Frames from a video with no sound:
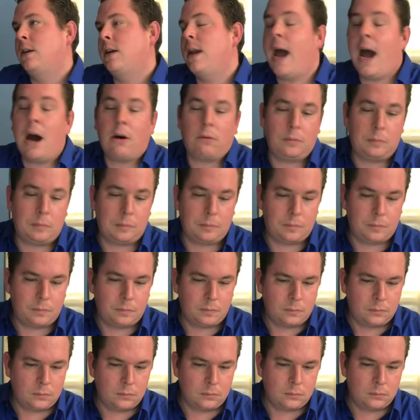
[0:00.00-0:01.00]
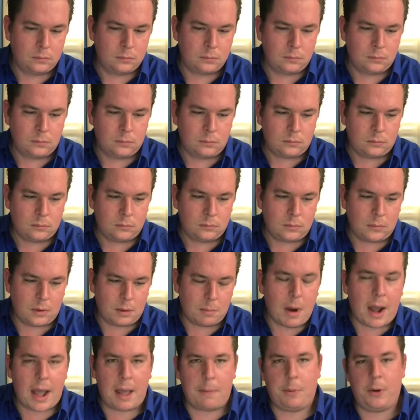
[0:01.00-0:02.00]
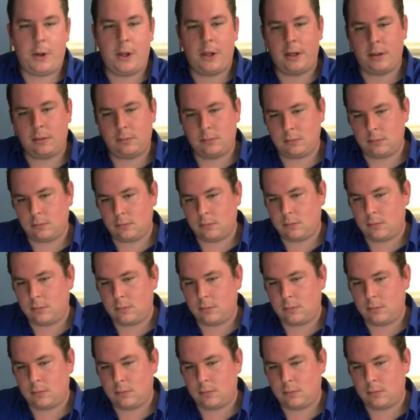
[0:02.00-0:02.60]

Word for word: Now, in my opinion,